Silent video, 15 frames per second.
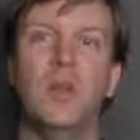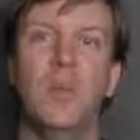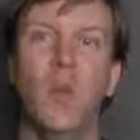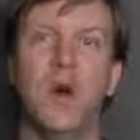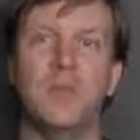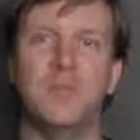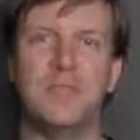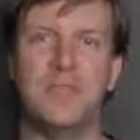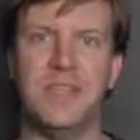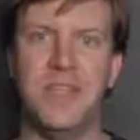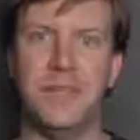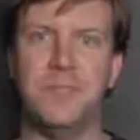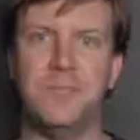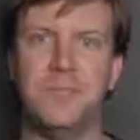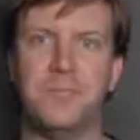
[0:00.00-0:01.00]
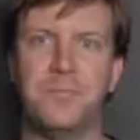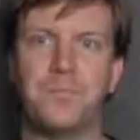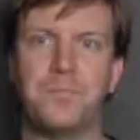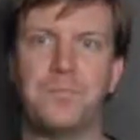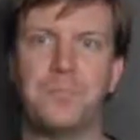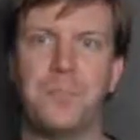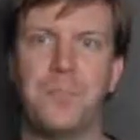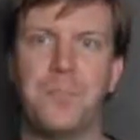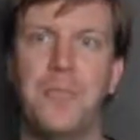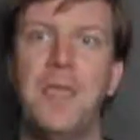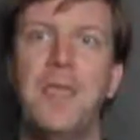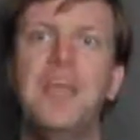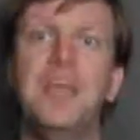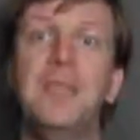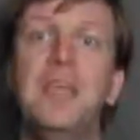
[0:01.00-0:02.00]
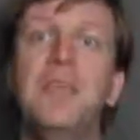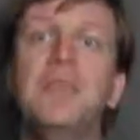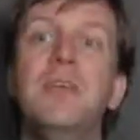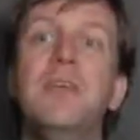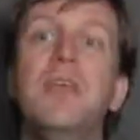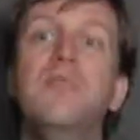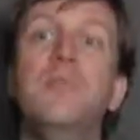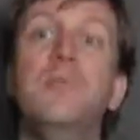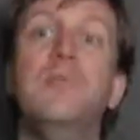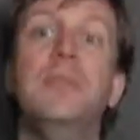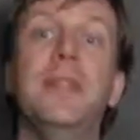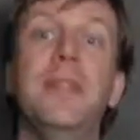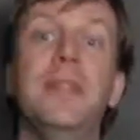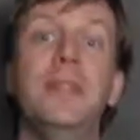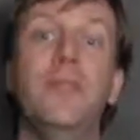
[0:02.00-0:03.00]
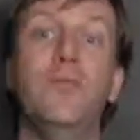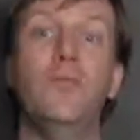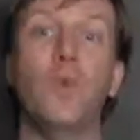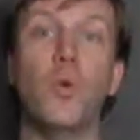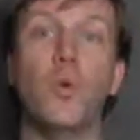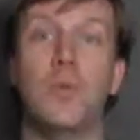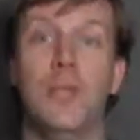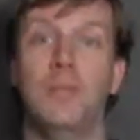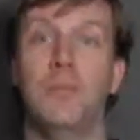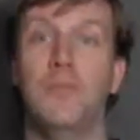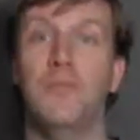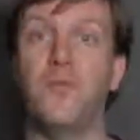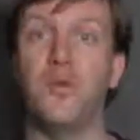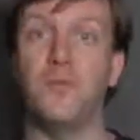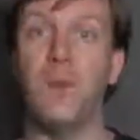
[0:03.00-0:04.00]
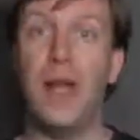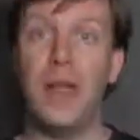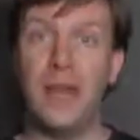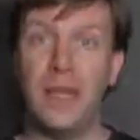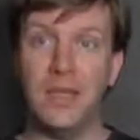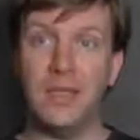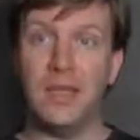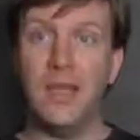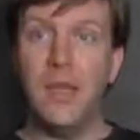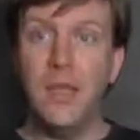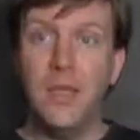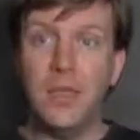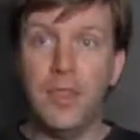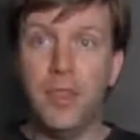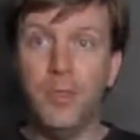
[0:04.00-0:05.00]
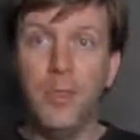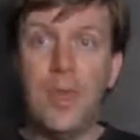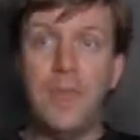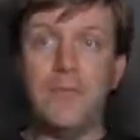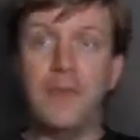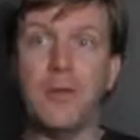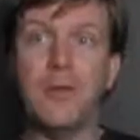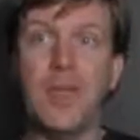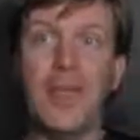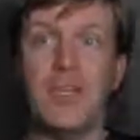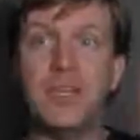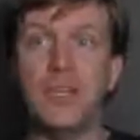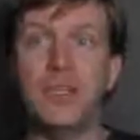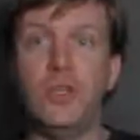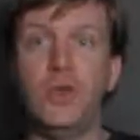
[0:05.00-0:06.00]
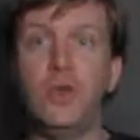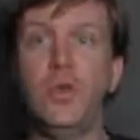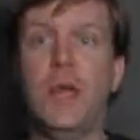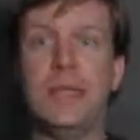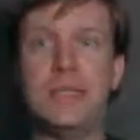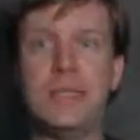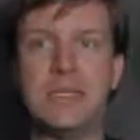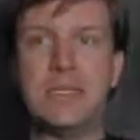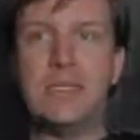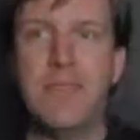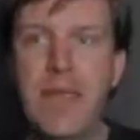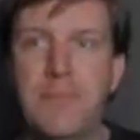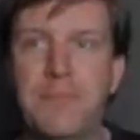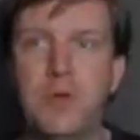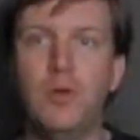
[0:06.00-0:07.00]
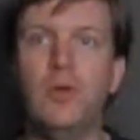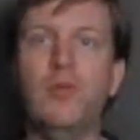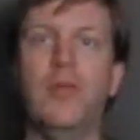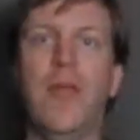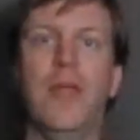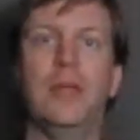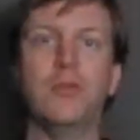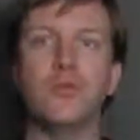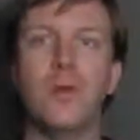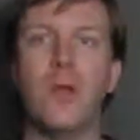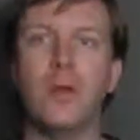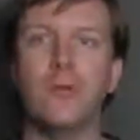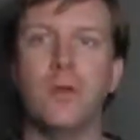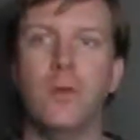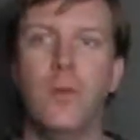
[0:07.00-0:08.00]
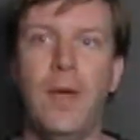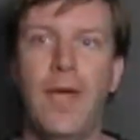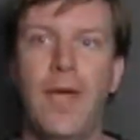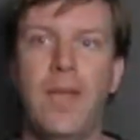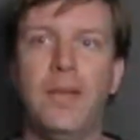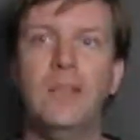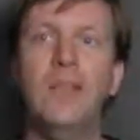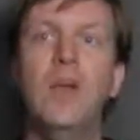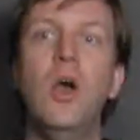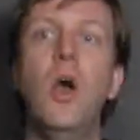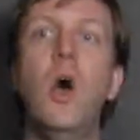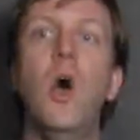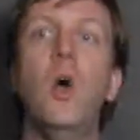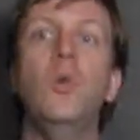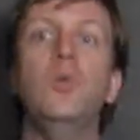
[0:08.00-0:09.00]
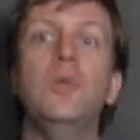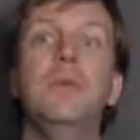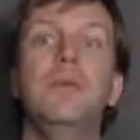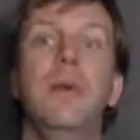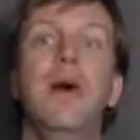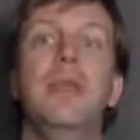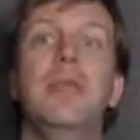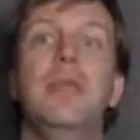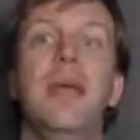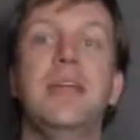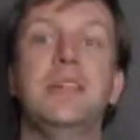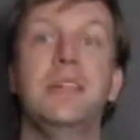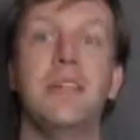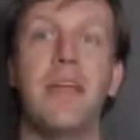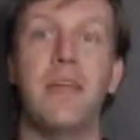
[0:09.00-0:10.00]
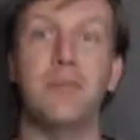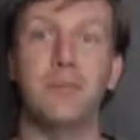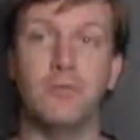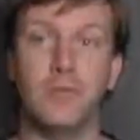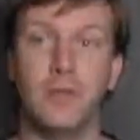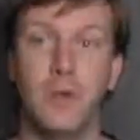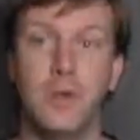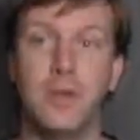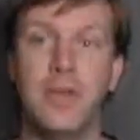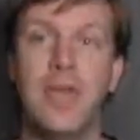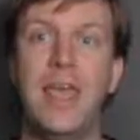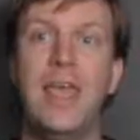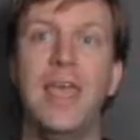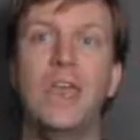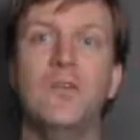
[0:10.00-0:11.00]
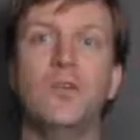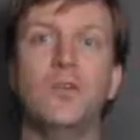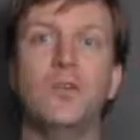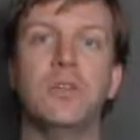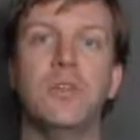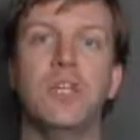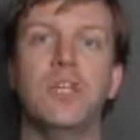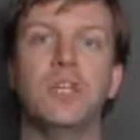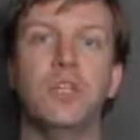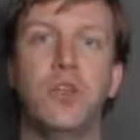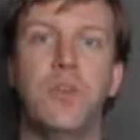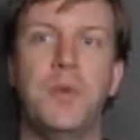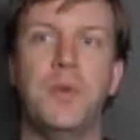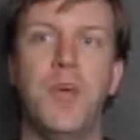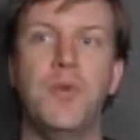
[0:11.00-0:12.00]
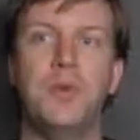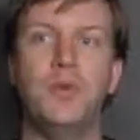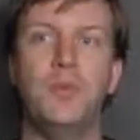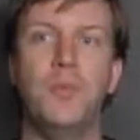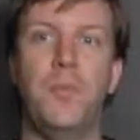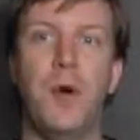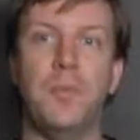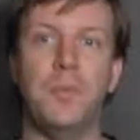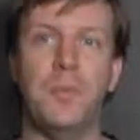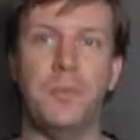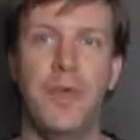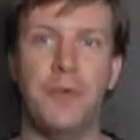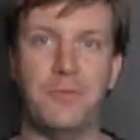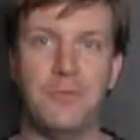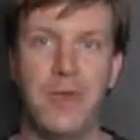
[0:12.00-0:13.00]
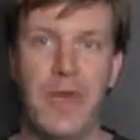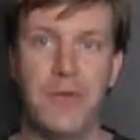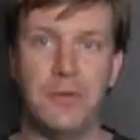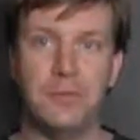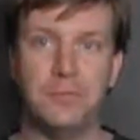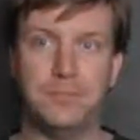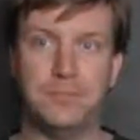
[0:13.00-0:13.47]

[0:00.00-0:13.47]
a wasp sting. They'll even give you plenty of warning before biting. They'll wave their legs at you and slap you and try to run away, only biting as a last resort if you're still stupid enough to bother them after that.